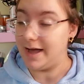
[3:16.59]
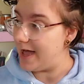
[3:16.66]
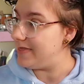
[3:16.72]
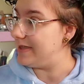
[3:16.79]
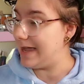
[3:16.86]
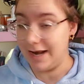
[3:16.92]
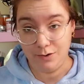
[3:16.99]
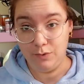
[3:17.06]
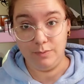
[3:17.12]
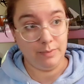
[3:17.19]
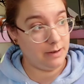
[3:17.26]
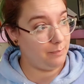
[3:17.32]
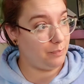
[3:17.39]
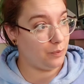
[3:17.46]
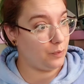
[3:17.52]
I think anyone would
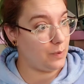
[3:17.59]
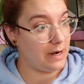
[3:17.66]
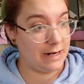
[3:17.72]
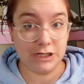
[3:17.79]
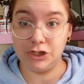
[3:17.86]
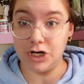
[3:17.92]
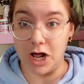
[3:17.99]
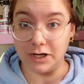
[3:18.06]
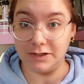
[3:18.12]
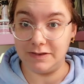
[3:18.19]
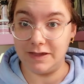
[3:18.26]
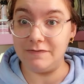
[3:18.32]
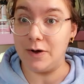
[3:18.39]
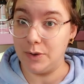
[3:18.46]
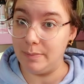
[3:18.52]
be pretty shocked if
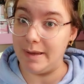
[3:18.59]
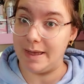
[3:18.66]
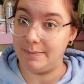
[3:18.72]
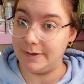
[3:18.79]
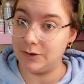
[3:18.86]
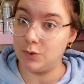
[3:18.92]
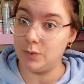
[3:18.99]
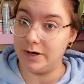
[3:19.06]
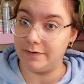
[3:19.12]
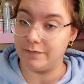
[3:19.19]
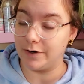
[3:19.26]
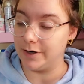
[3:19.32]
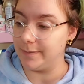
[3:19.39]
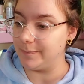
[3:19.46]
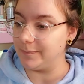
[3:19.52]
they found a baby in the
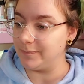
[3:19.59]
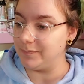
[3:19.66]
river.